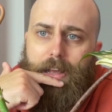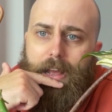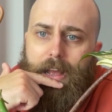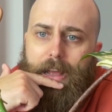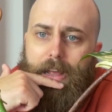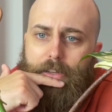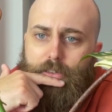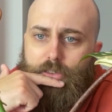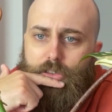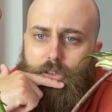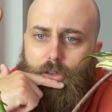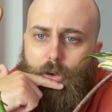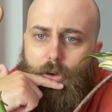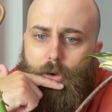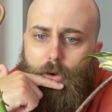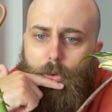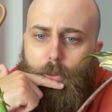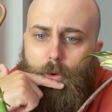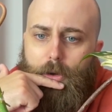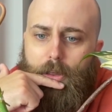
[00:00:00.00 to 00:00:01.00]
And
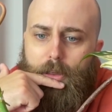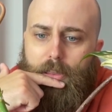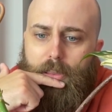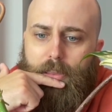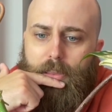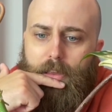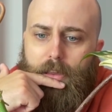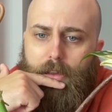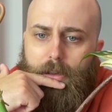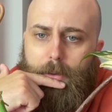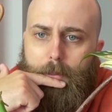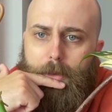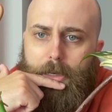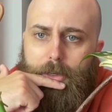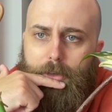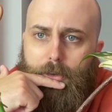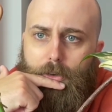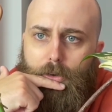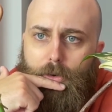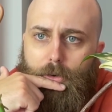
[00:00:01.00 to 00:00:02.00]
so what I think I'm going
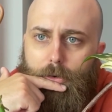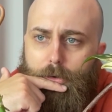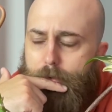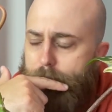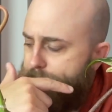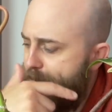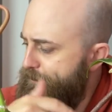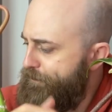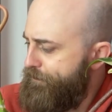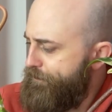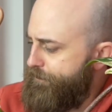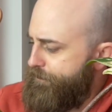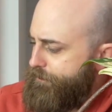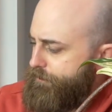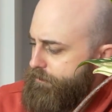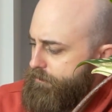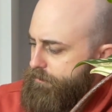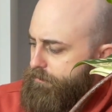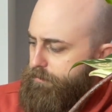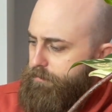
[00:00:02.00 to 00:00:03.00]
to do
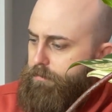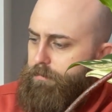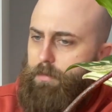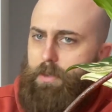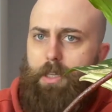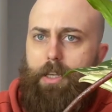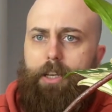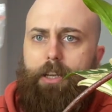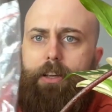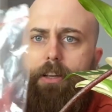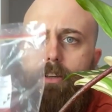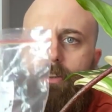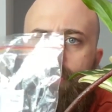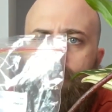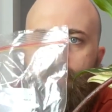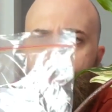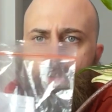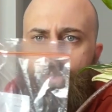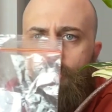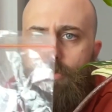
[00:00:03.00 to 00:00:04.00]

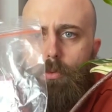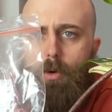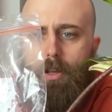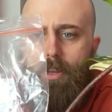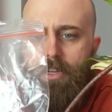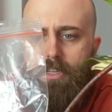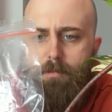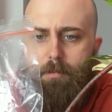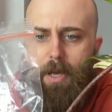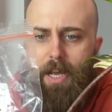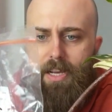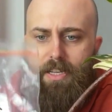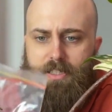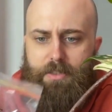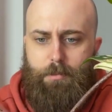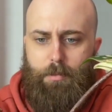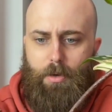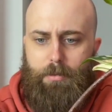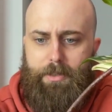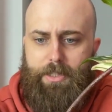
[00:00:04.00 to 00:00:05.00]
is use one of these bags
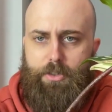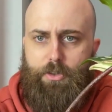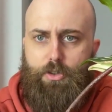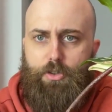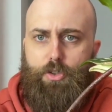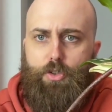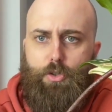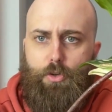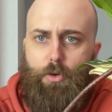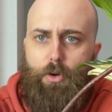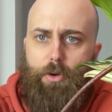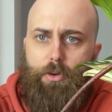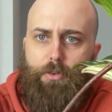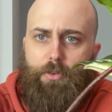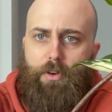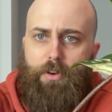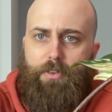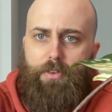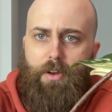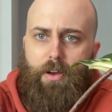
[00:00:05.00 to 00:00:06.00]
and probably do 2 nodes
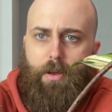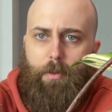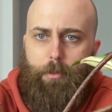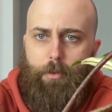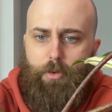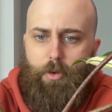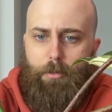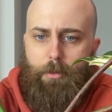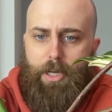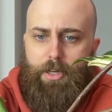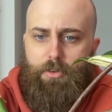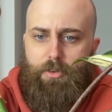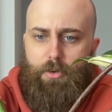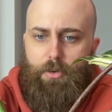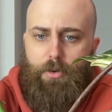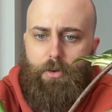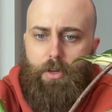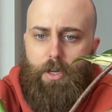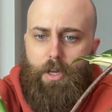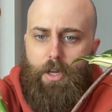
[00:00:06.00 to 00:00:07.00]
at a time. So I might
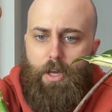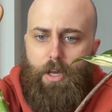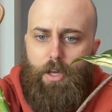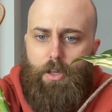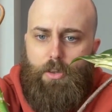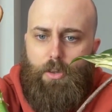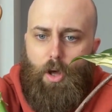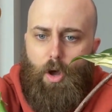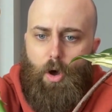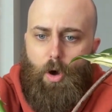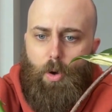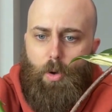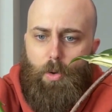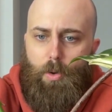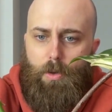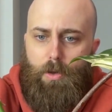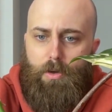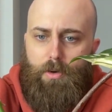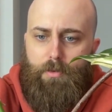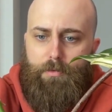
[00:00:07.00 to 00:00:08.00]
do the
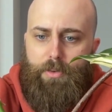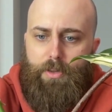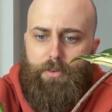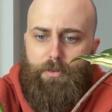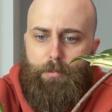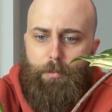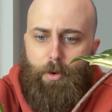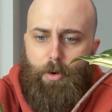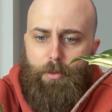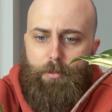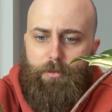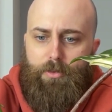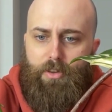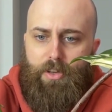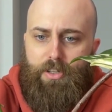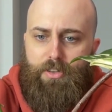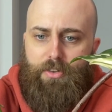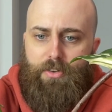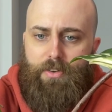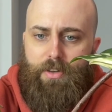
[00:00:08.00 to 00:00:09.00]
whole of this bottom
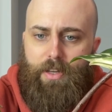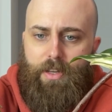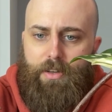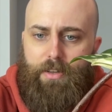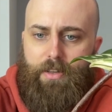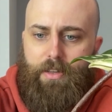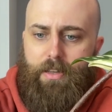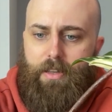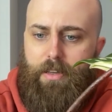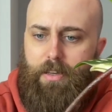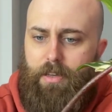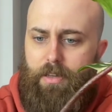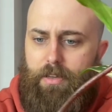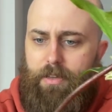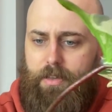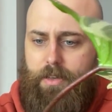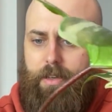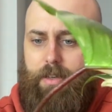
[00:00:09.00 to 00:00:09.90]
section down here,